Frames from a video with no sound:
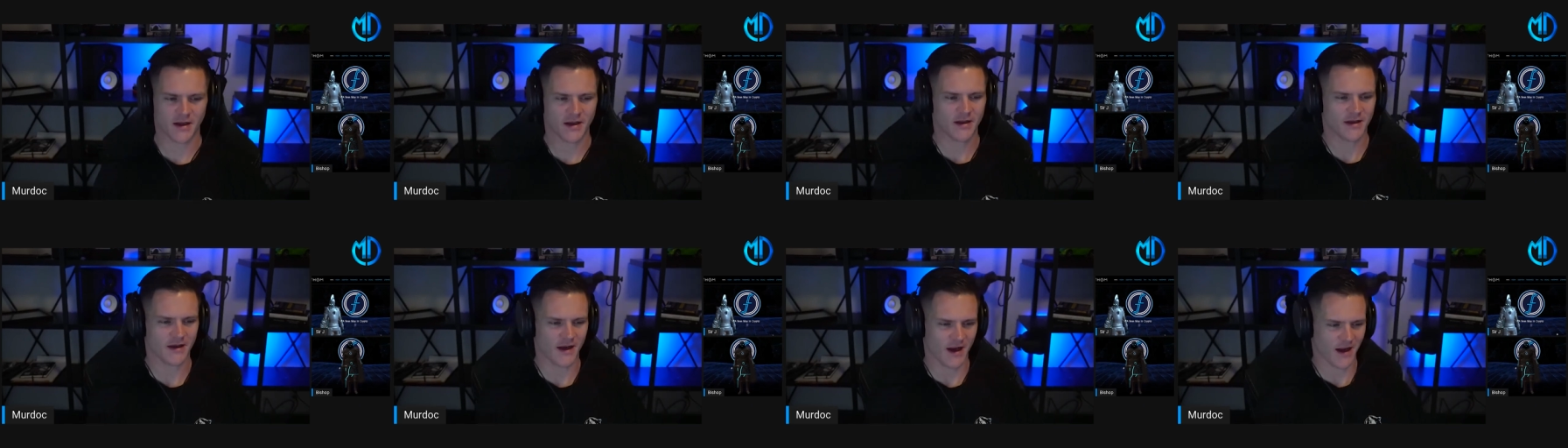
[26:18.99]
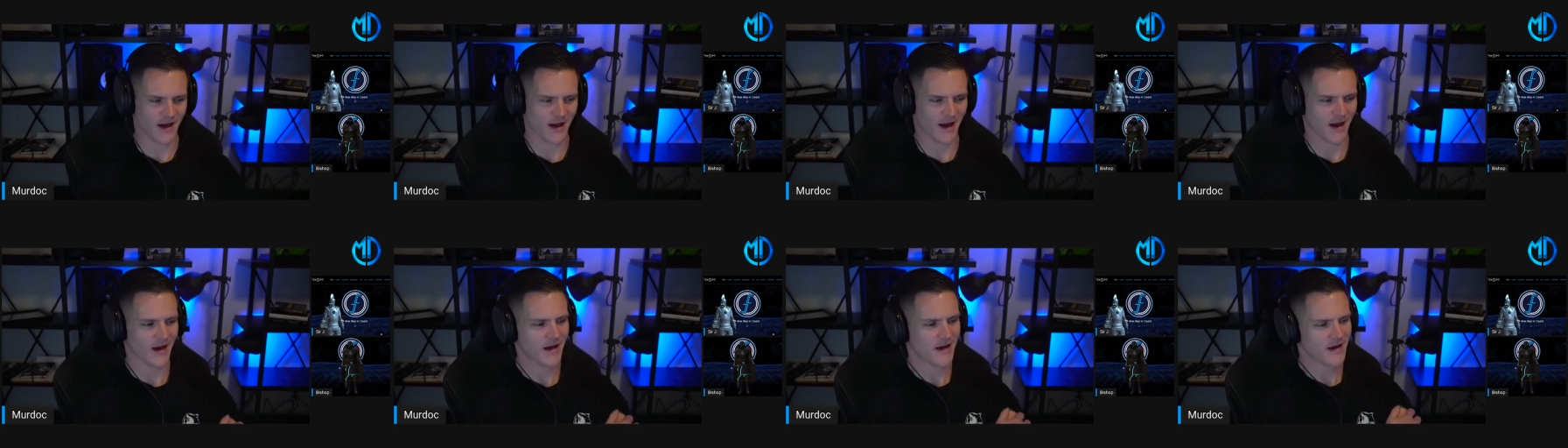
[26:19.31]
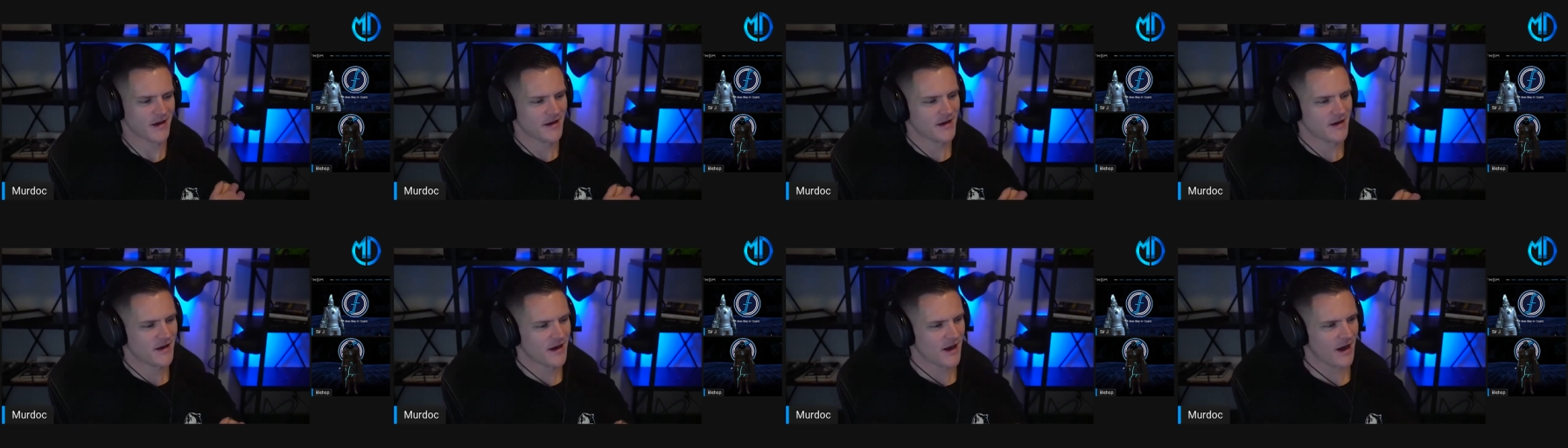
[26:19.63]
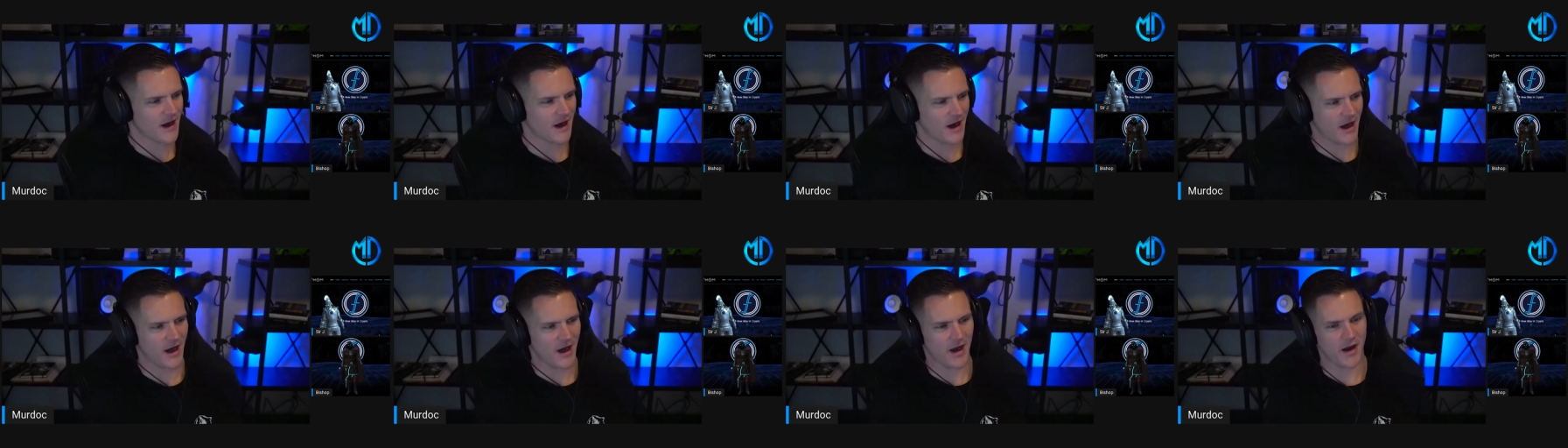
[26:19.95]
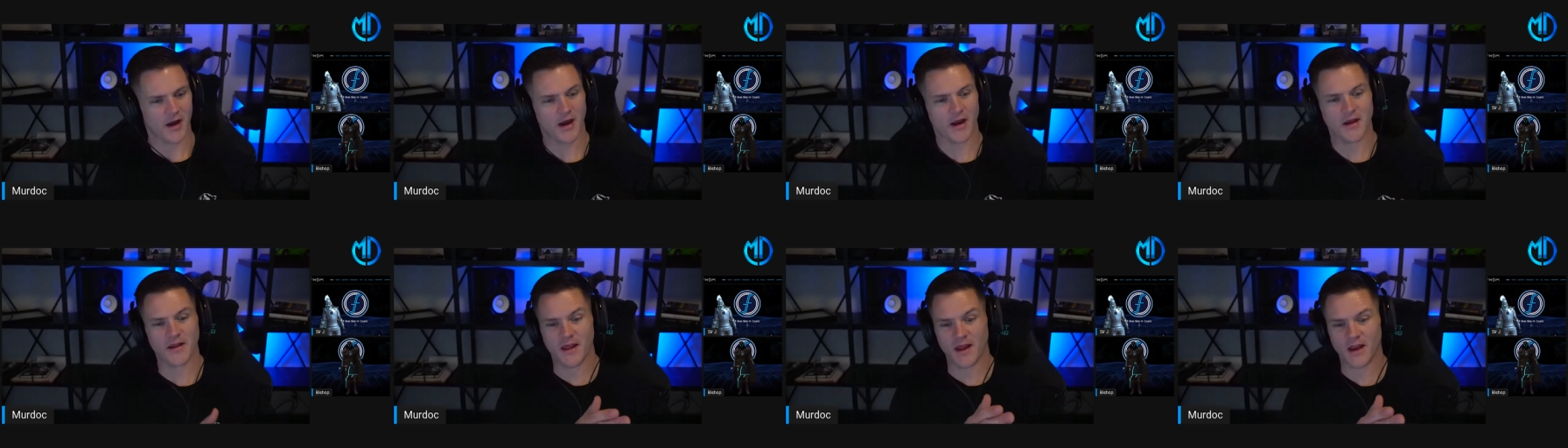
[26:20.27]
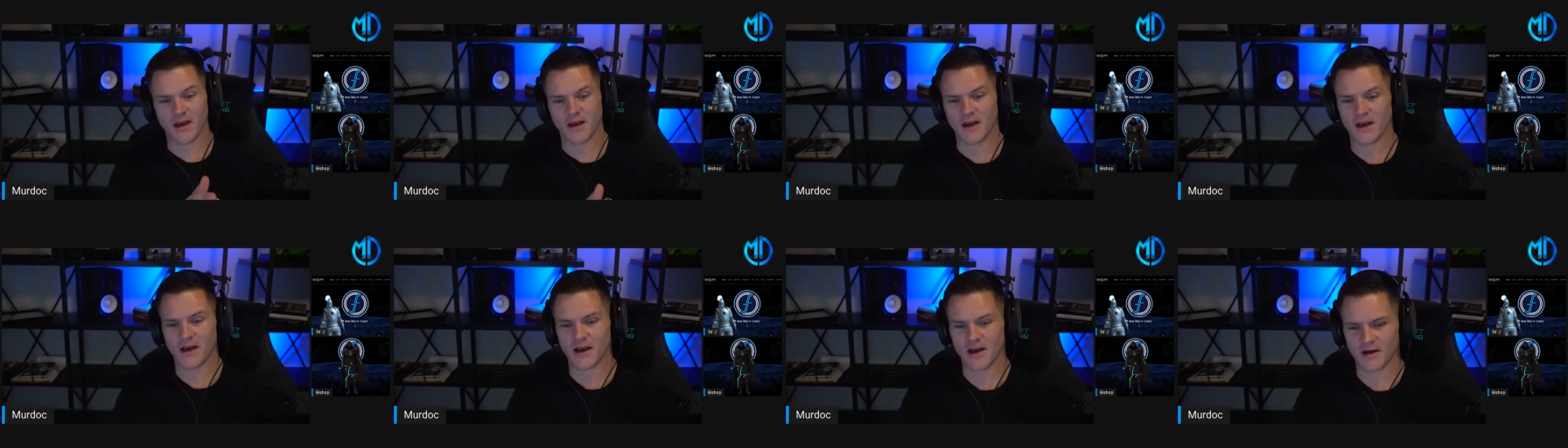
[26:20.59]
Yeah, with yeah. A B. yeah uh, no worries.
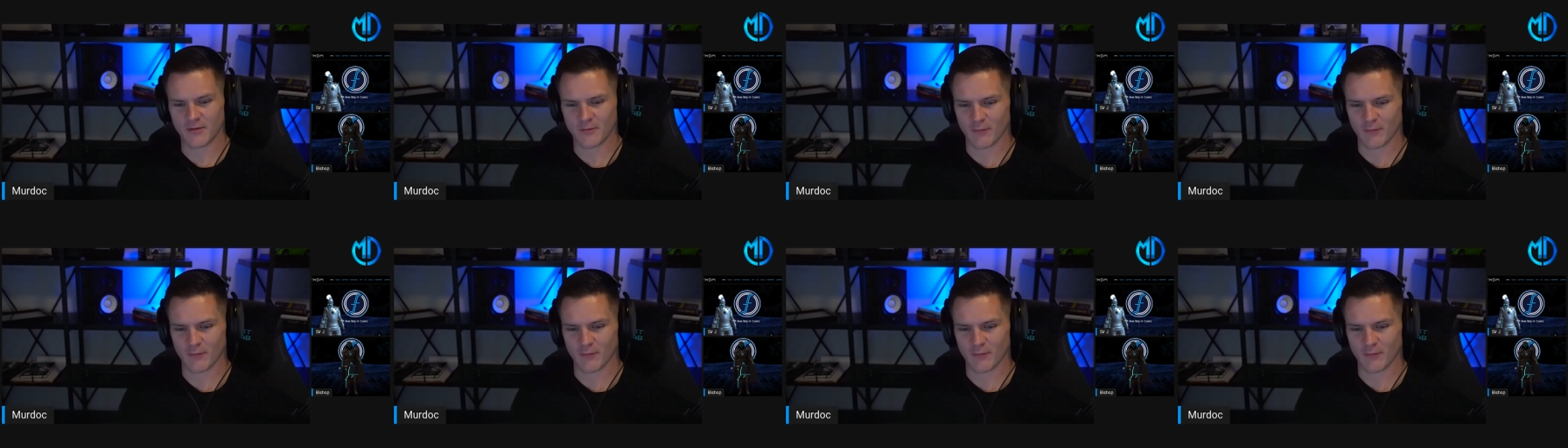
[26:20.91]
And then,